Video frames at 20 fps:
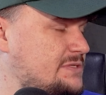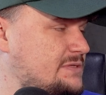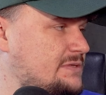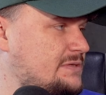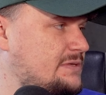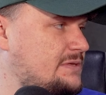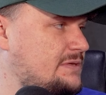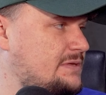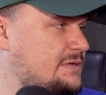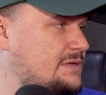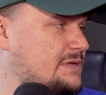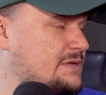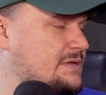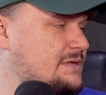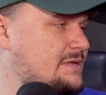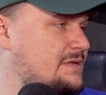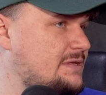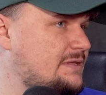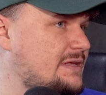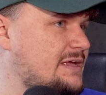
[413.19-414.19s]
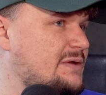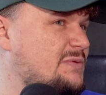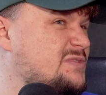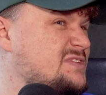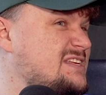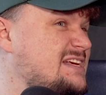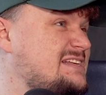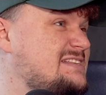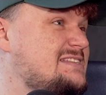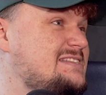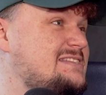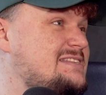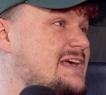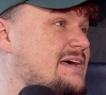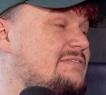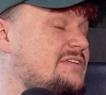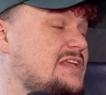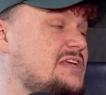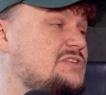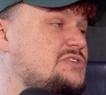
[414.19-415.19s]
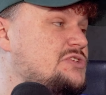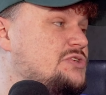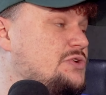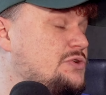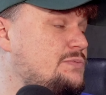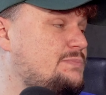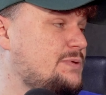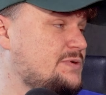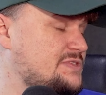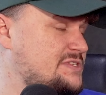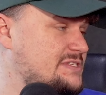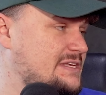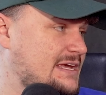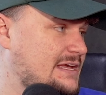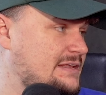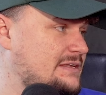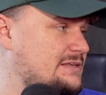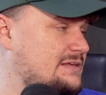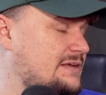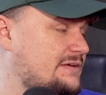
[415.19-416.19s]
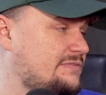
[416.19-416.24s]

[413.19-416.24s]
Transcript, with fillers: Okay it was like 72%